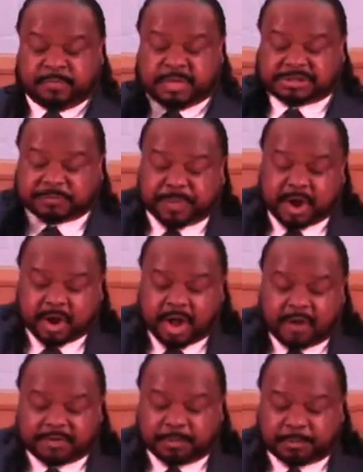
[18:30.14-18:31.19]
The spirit
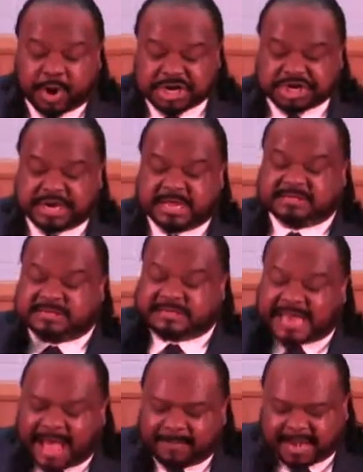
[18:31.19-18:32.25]
of depression is
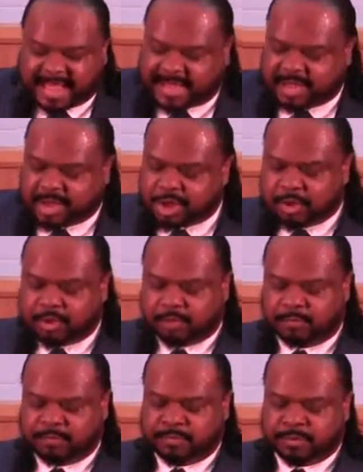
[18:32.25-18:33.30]
dominating
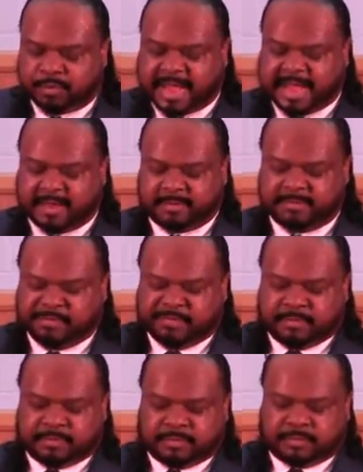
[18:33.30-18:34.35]
you, right?
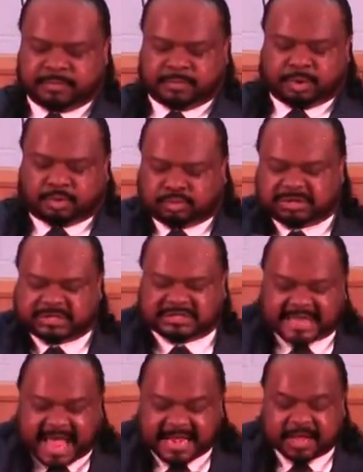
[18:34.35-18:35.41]
The
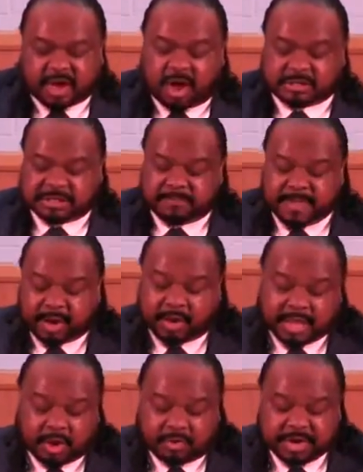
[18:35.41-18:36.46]
society calls it
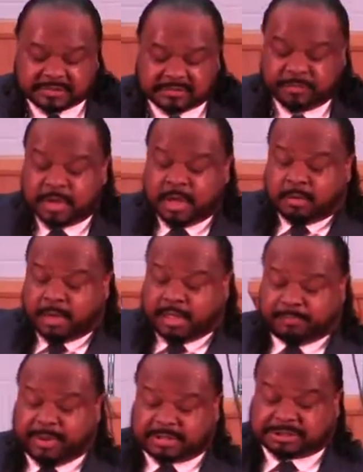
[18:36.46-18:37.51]
mental illness.
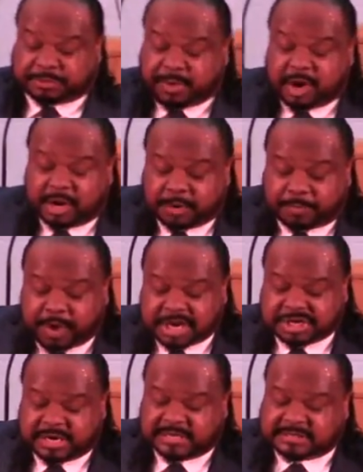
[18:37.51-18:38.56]
But the spirit of
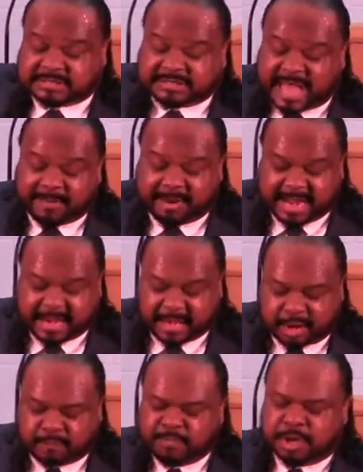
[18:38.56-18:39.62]
depression is
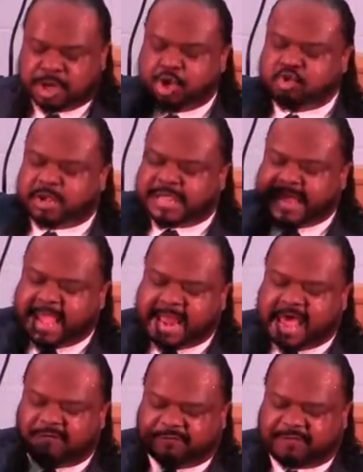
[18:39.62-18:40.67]
dominating you. You
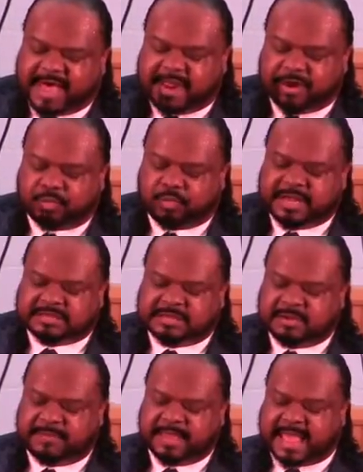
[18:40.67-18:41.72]
cannot find a
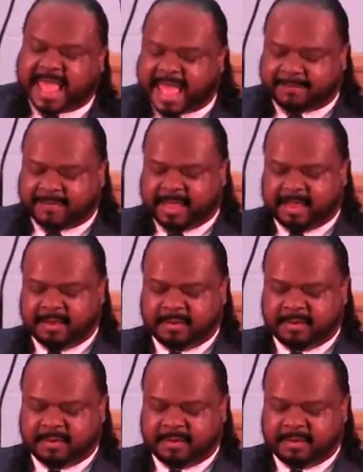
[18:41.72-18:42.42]
reason to be happy.